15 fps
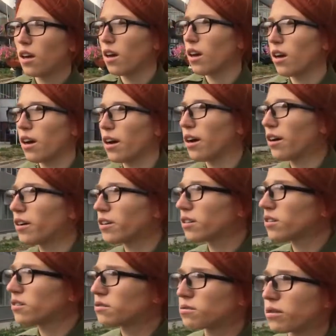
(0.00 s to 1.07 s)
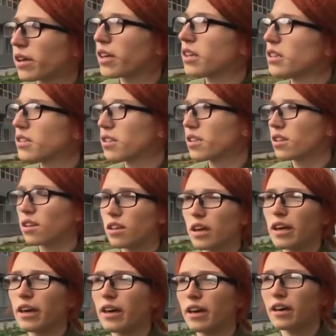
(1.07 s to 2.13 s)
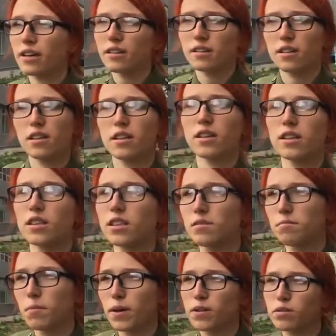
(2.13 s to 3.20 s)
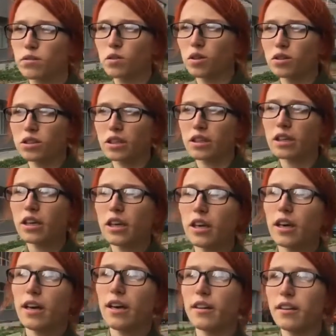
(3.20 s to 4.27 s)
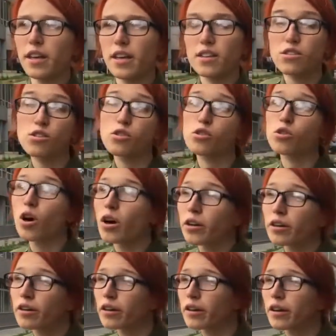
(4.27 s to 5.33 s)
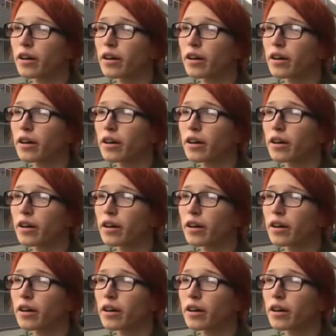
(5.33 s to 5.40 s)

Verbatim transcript: uh, great and they are patriotic and they are strong.